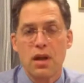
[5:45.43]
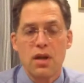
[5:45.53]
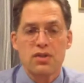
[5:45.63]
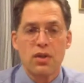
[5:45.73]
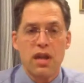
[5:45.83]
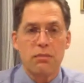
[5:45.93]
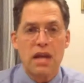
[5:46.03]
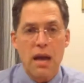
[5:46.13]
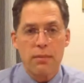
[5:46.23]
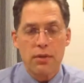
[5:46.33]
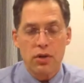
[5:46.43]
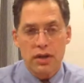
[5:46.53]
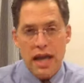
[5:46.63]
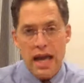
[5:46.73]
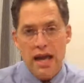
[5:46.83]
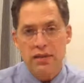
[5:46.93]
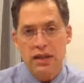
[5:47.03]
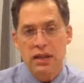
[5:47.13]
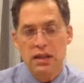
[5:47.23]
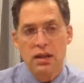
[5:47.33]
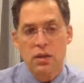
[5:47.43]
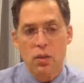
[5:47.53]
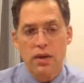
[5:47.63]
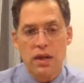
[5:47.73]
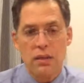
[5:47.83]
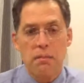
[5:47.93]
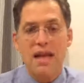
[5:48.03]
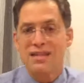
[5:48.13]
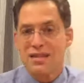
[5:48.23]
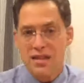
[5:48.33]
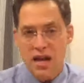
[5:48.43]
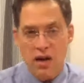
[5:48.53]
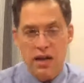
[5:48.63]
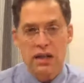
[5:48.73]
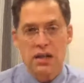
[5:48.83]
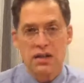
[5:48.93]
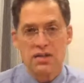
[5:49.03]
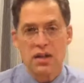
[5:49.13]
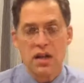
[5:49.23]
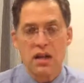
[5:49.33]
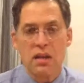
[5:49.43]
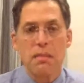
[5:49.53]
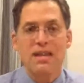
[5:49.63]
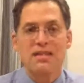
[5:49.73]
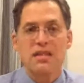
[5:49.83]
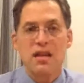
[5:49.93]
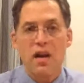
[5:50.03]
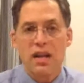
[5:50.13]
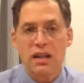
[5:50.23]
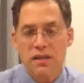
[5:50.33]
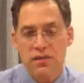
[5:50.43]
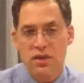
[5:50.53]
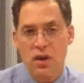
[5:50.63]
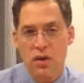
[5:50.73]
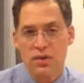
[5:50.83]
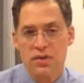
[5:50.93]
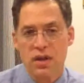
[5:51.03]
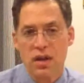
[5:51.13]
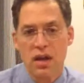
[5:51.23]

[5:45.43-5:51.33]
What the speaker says: So the abdominal cavity, where the mesentery is, the mesentery lymph nodes